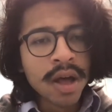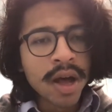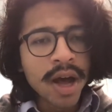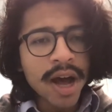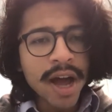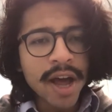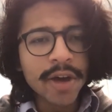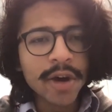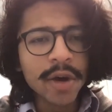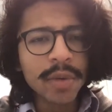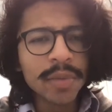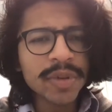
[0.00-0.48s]

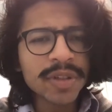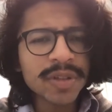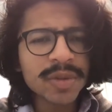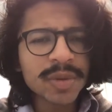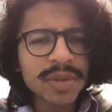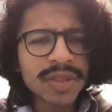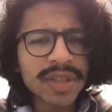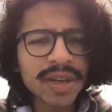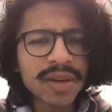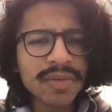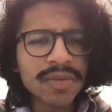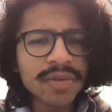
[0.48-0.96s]
I hope this
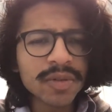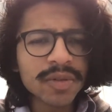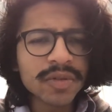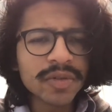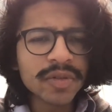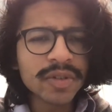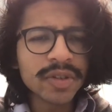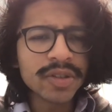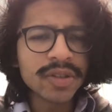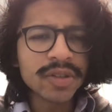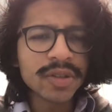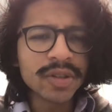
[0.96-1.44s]
was helpful
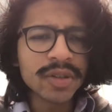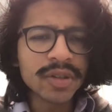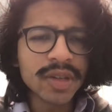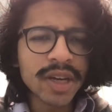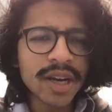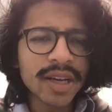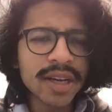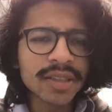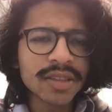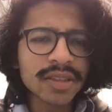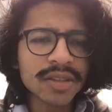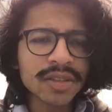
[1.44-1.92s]
to you
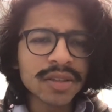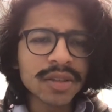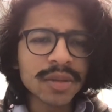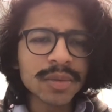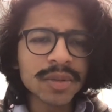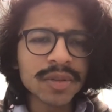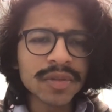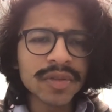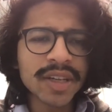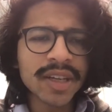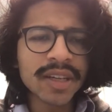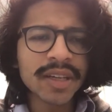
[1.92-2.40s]
guys in
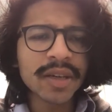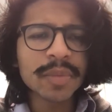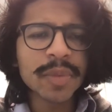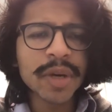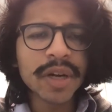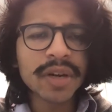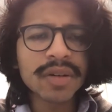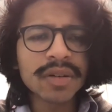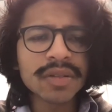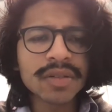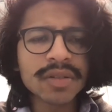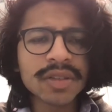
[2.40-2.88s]
terms of getting a
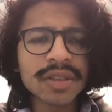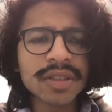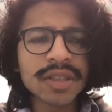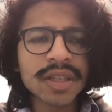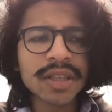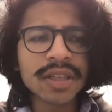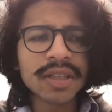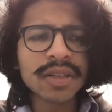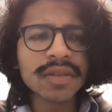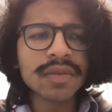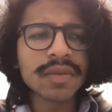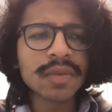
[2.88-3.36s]
better
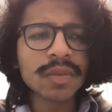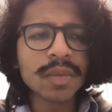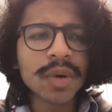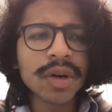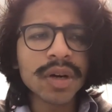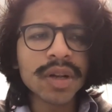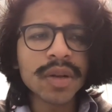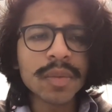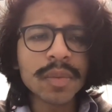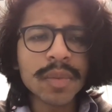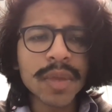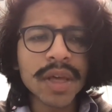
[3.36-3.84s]
understanding of
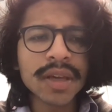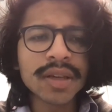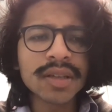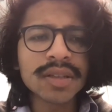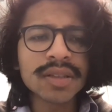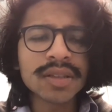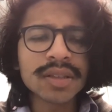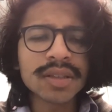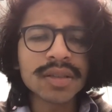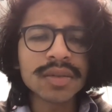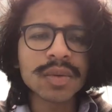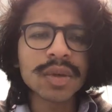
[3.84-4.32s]
what
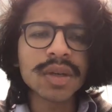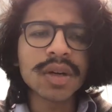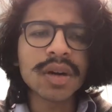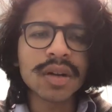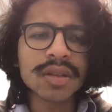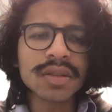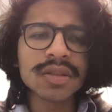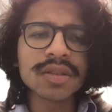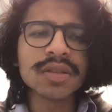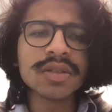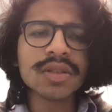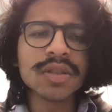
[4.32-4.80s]

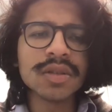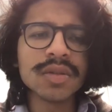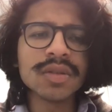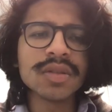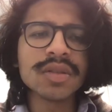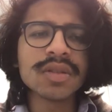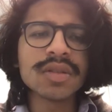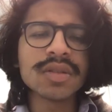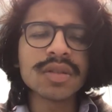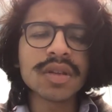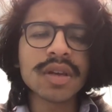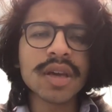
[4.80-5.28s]

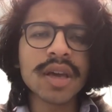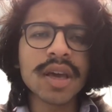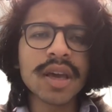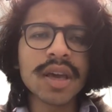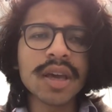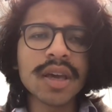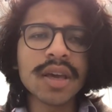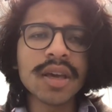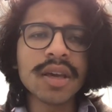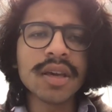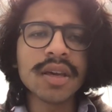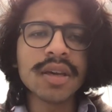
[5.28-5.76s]
constitutes
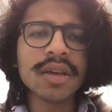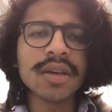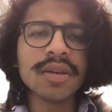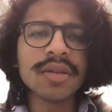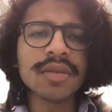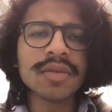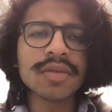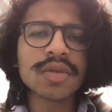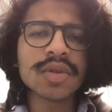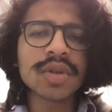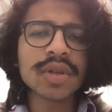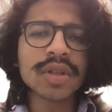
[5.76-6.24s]

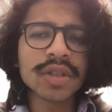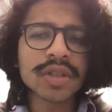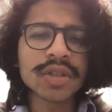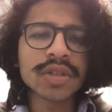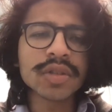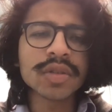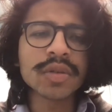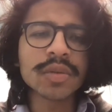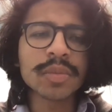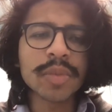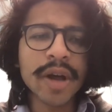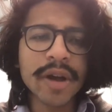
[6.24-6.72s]
a
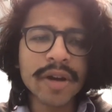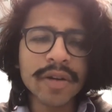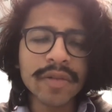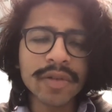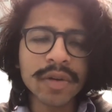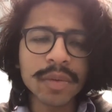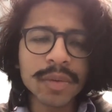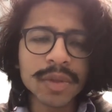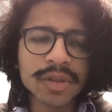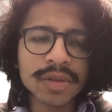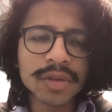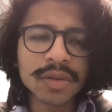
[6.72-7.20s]
traditional
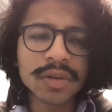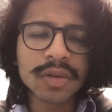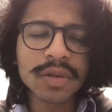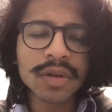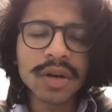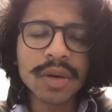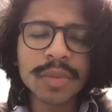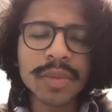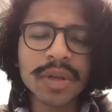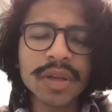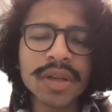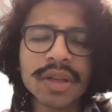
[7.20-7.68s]
biopharmaceutical
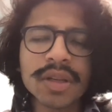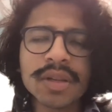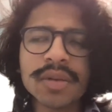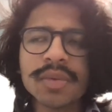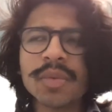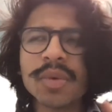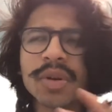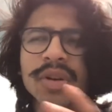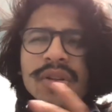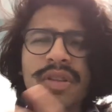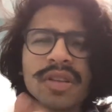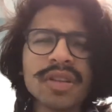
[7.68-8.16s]
company,
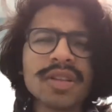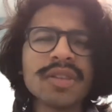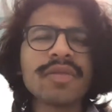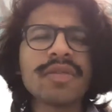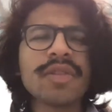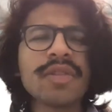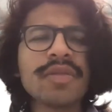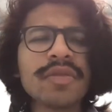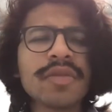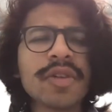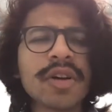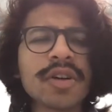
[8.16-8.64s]
what are the
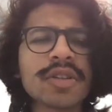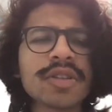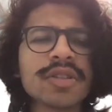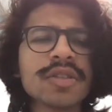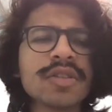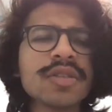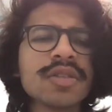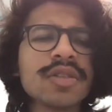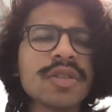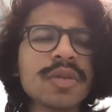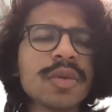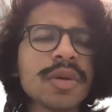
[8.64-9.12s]
different
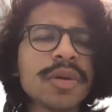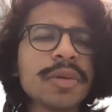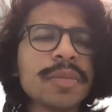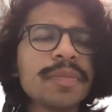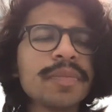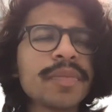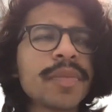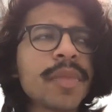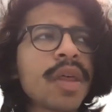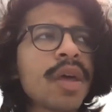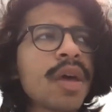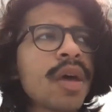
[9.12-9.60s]
functions to it,
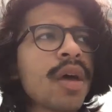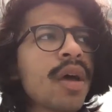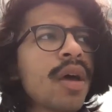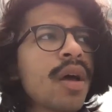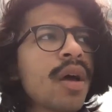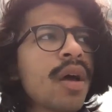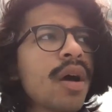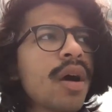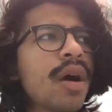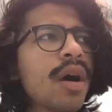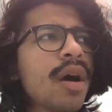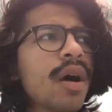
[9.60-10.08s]

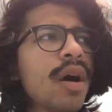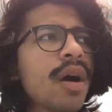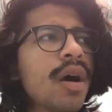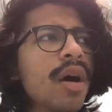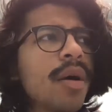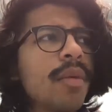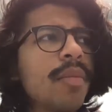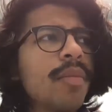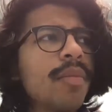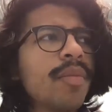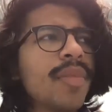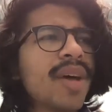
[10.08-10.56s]

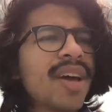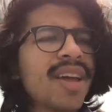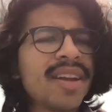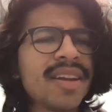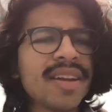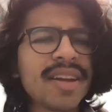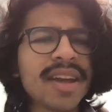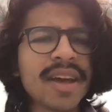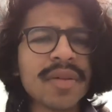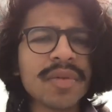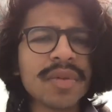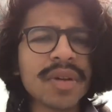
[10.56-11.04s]

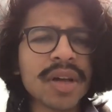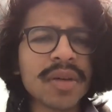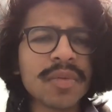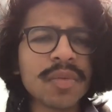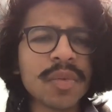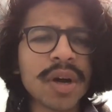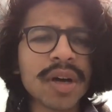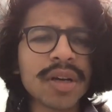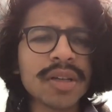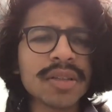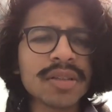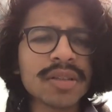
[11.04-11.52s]
and
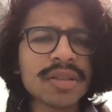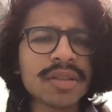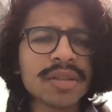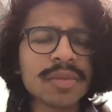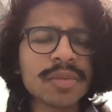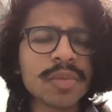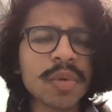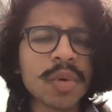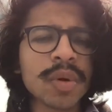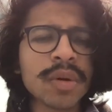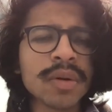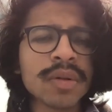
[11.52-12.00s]
why is this
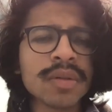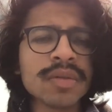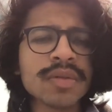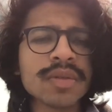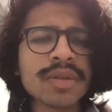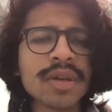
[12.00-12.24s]
important.